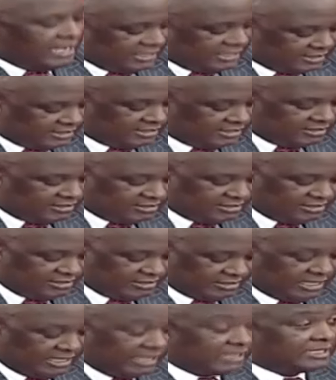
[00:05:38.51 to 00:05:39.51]
us
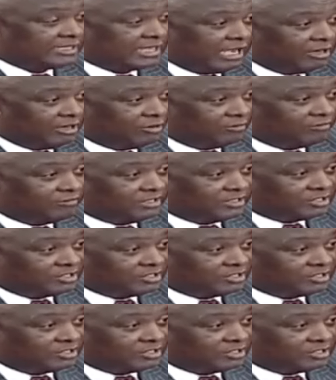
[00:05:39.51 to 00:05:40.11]
that kind of